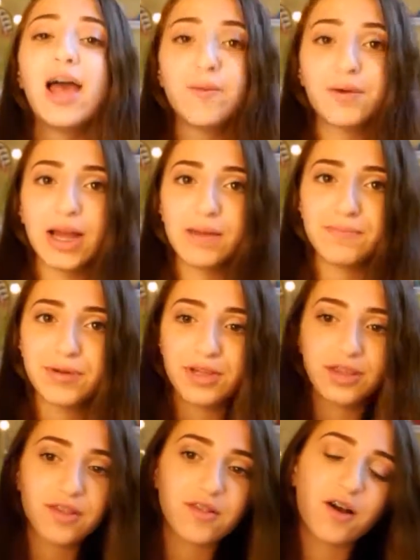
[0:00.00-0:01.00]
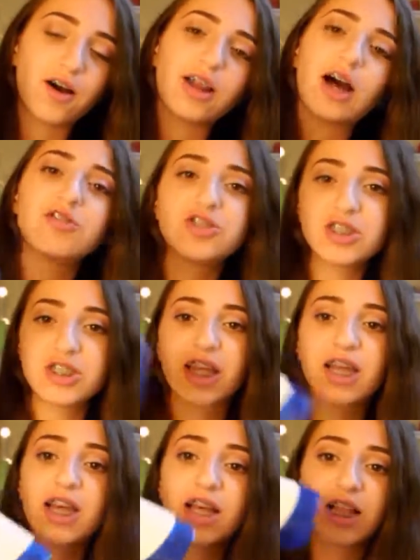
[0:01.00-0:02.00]
And when I'm putting this on, I'll just
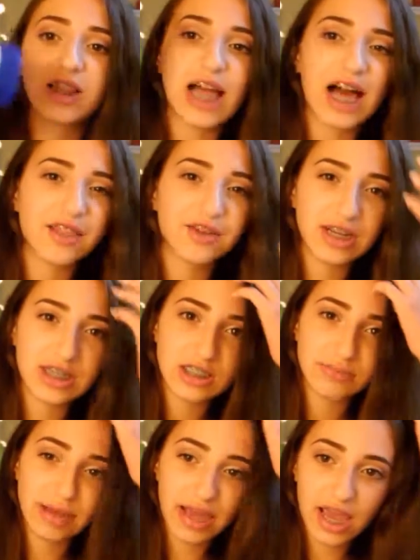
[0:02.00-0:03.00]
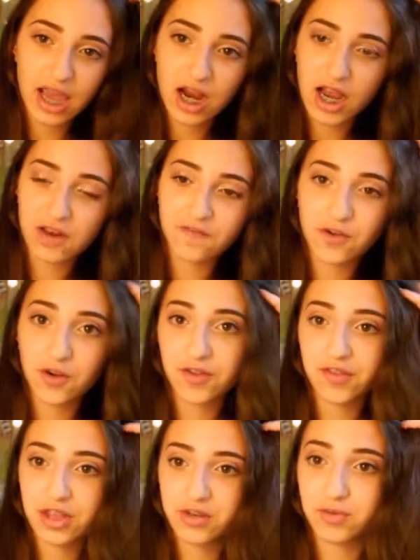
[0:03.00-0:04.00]
like lather it into my hair and
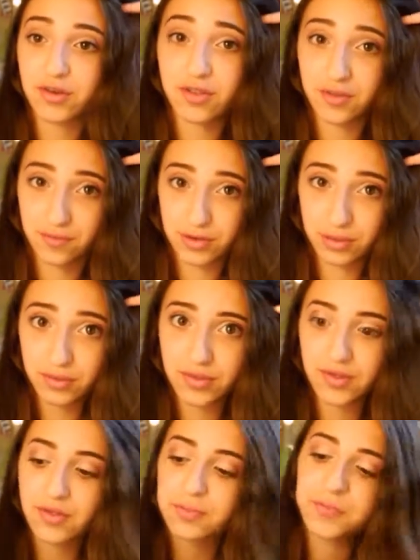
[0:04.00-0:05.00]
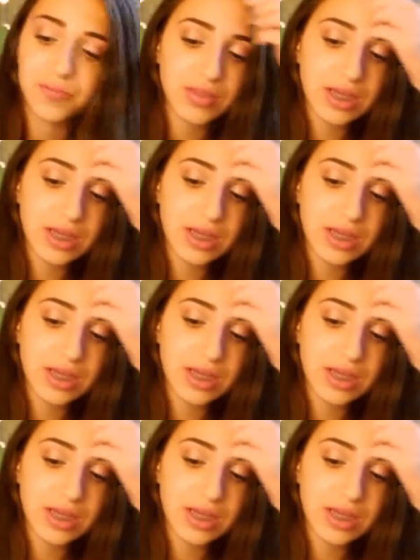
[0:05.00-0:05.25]
focus it towards the roots.